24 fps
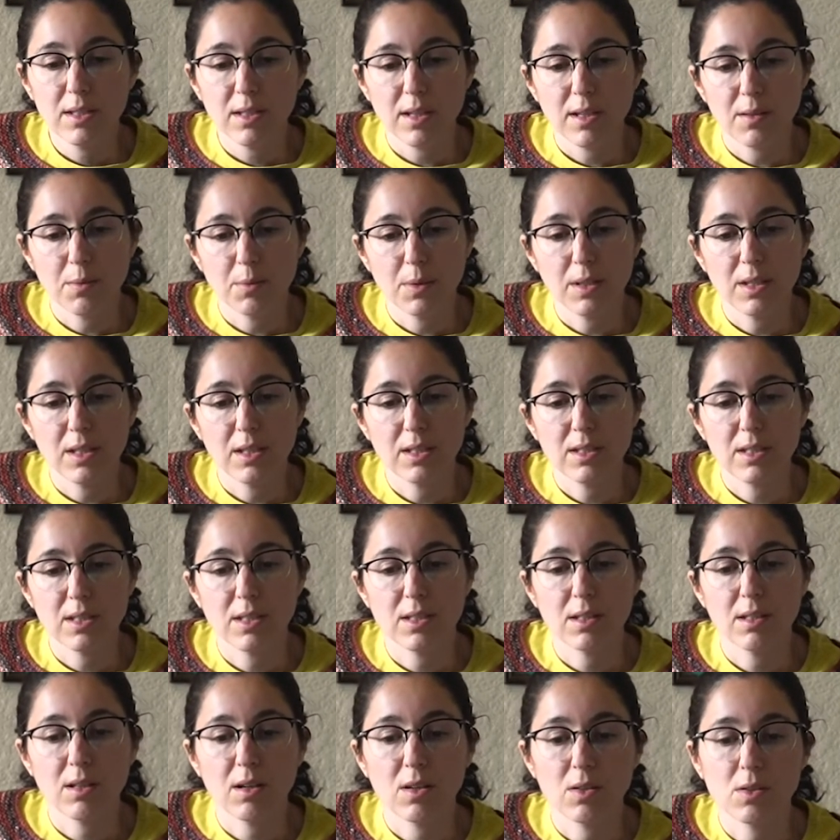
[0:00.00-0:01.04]
And we need
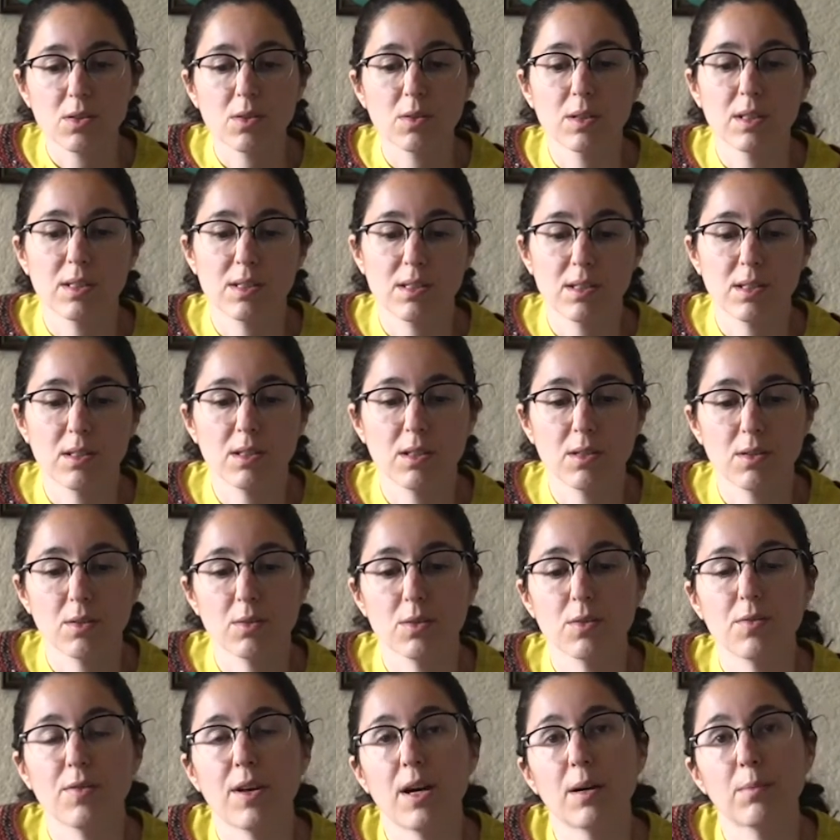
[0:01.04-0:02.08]
to also listen to
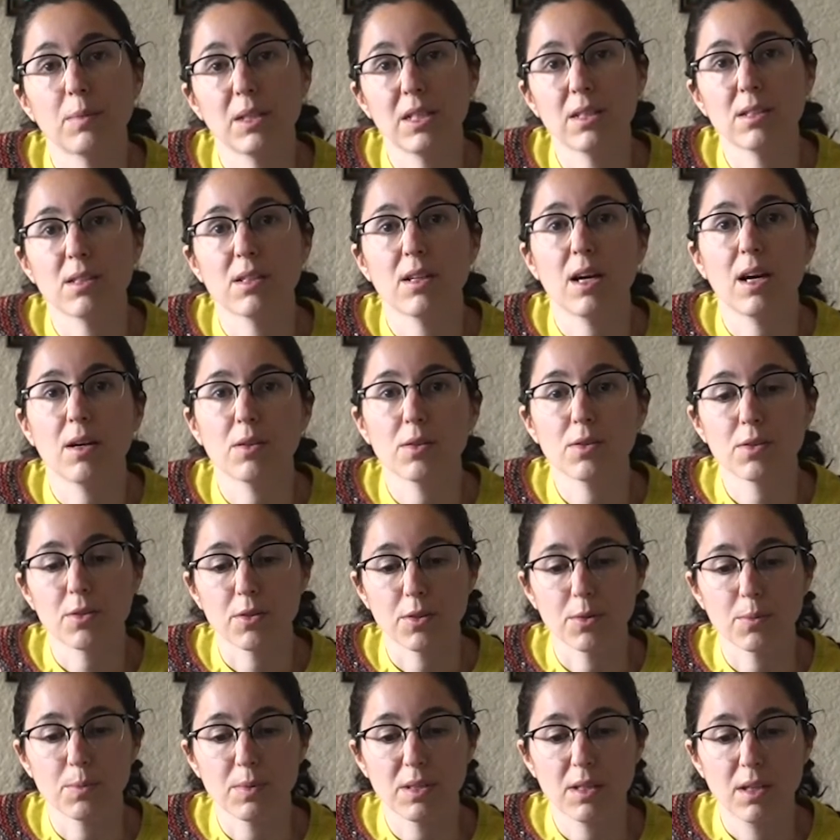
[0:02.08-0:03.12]
those families and house
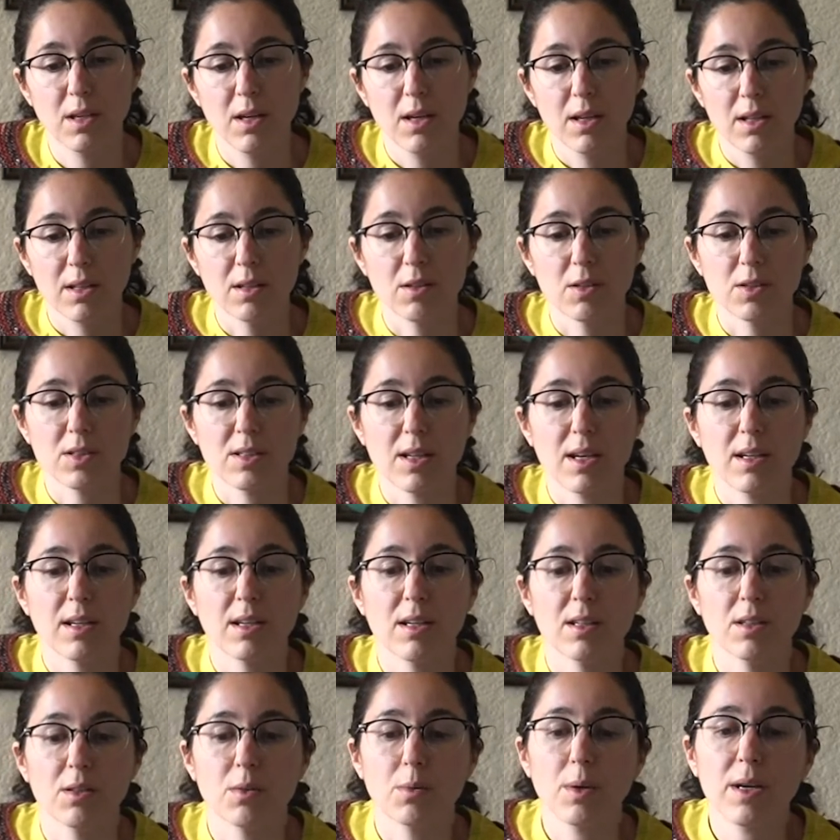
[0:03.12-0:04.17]
groups that are standing
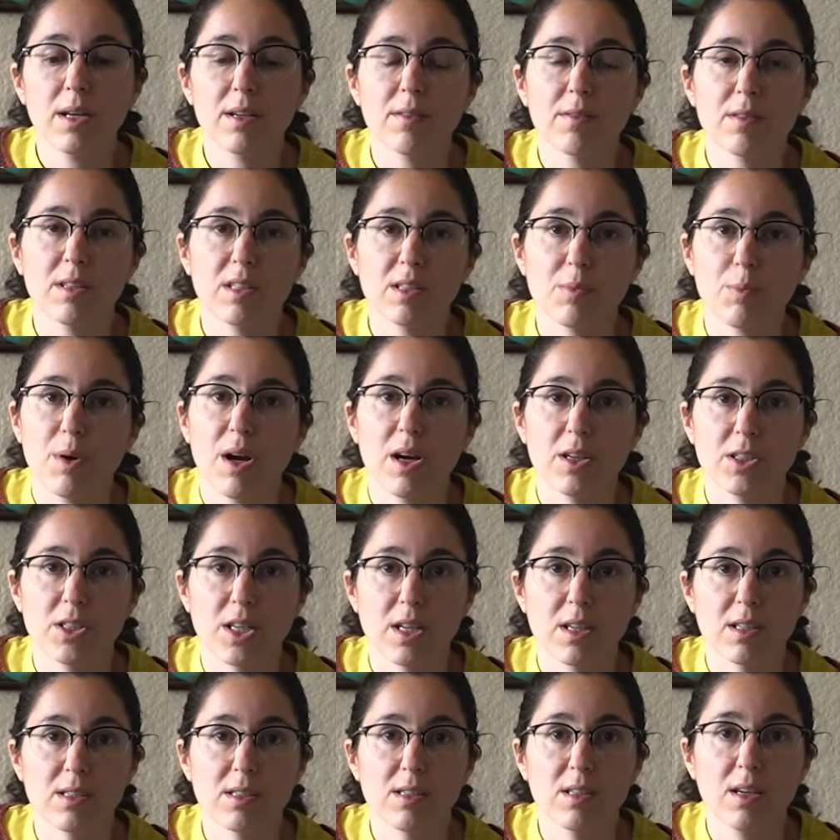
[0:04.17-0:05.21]
in the way of these
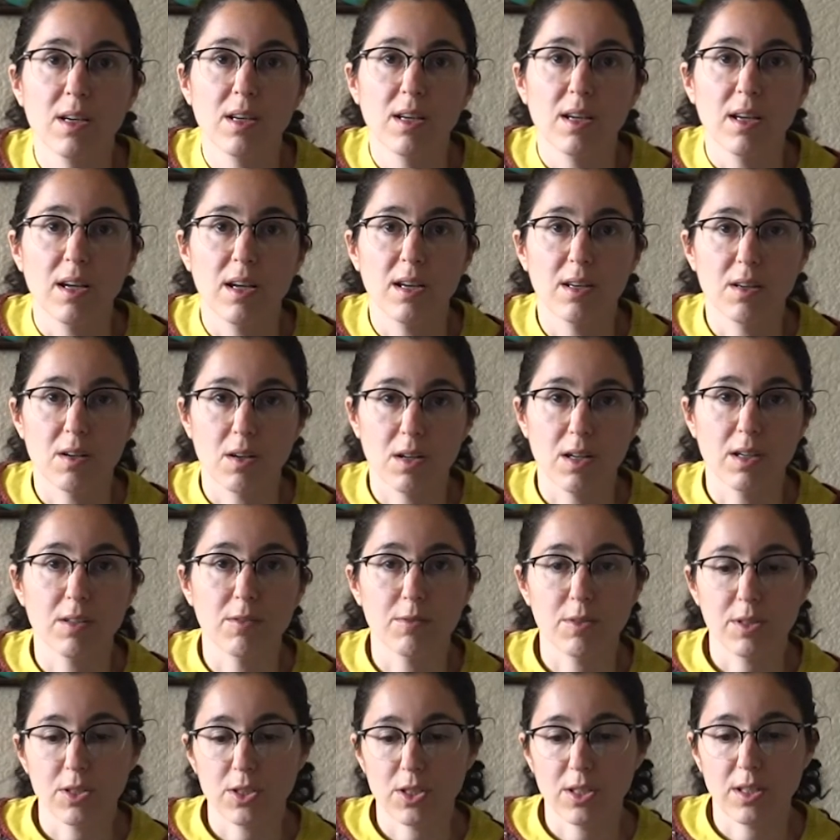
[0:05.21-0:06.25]
projects and are
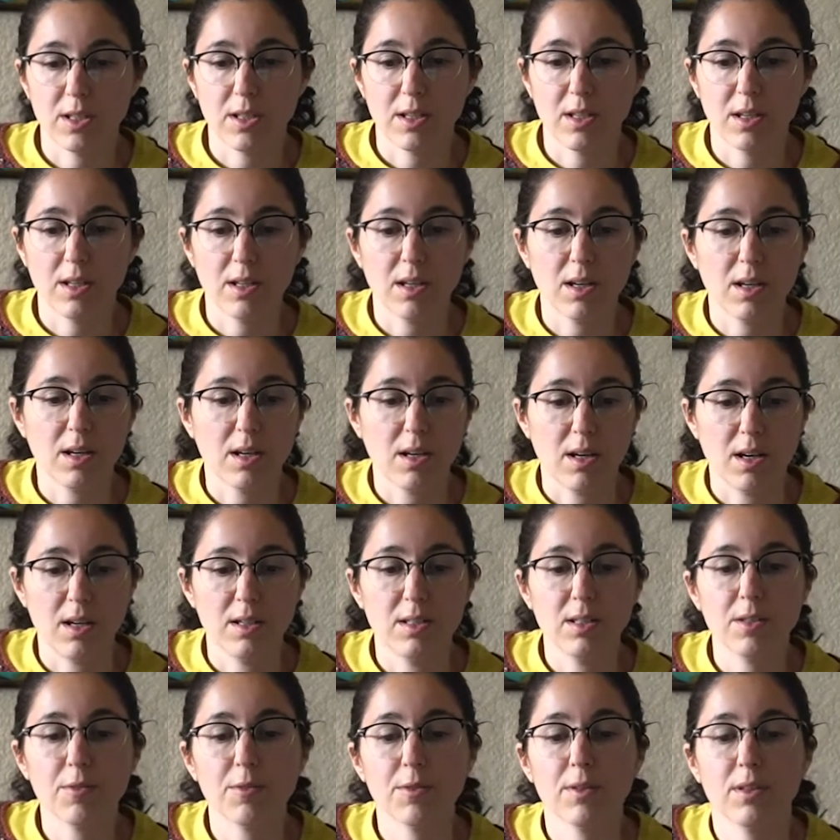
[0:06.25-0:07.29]
envisioning a
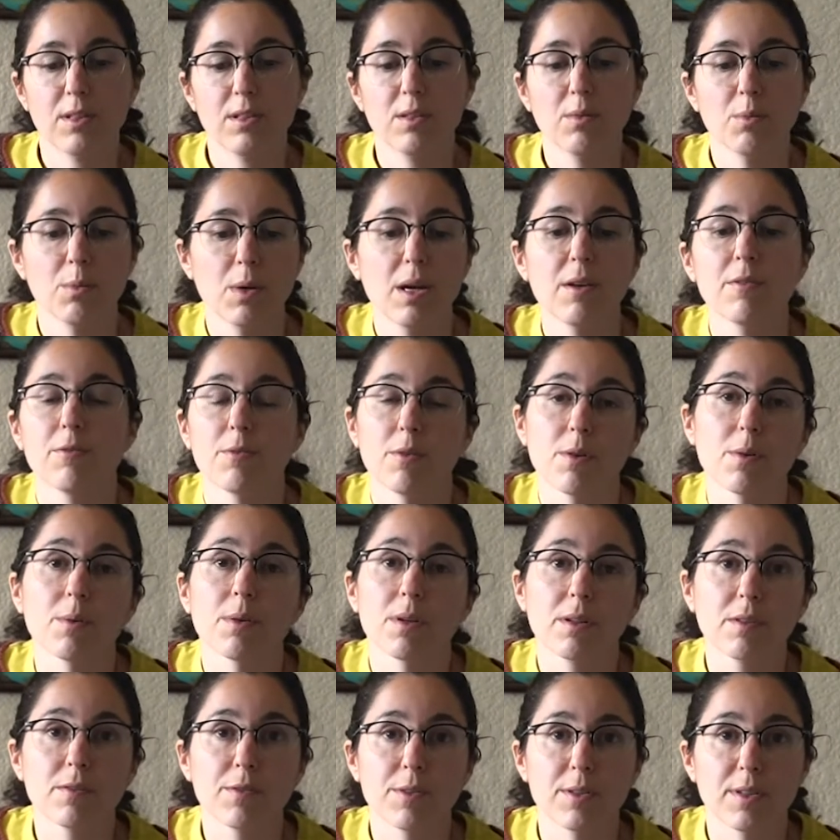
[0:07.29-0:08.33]
different way
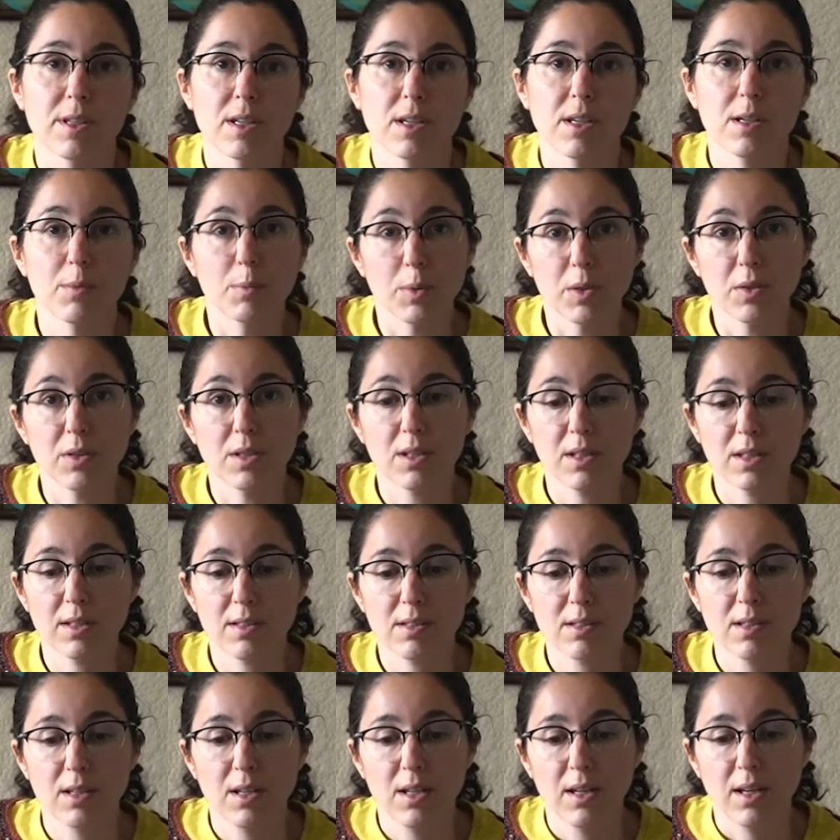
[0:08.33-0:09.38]
forward for their
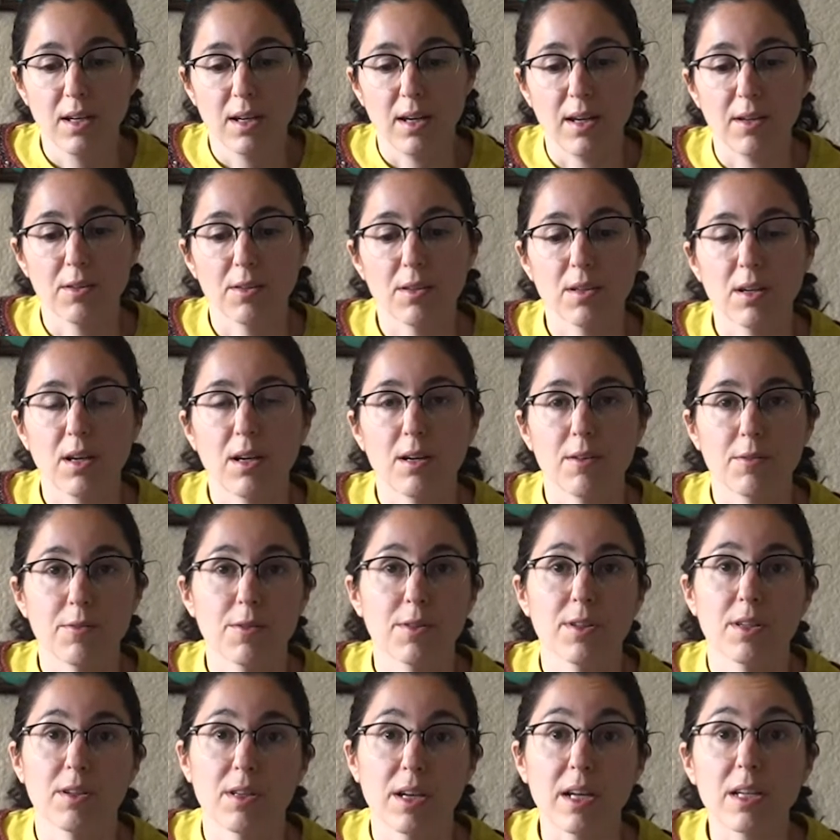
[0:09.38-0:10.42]
communities and
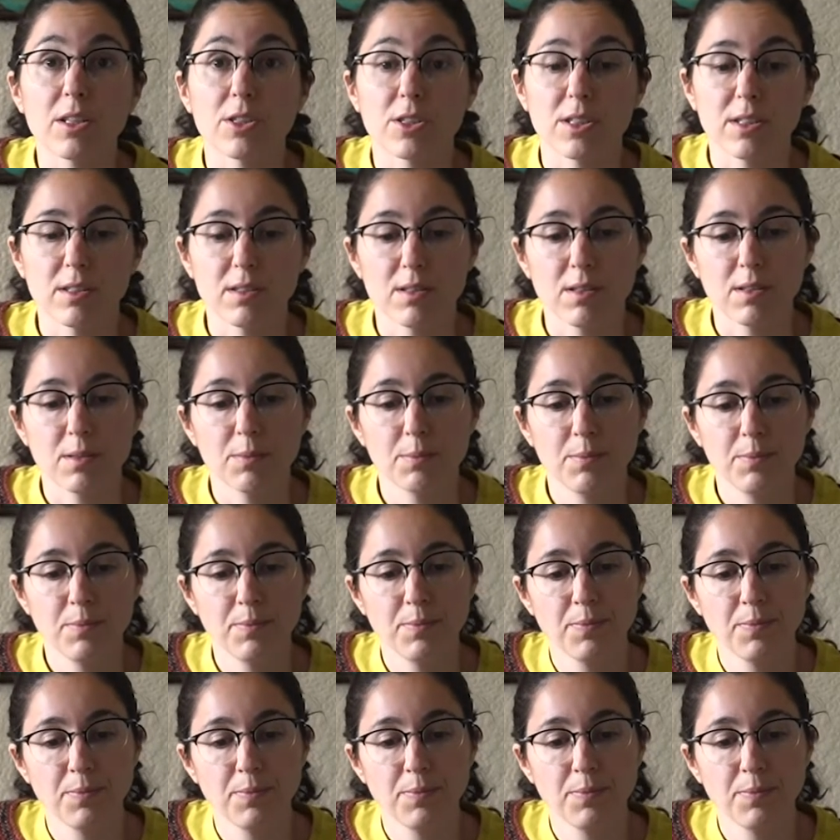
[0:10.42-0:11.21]
for their nations.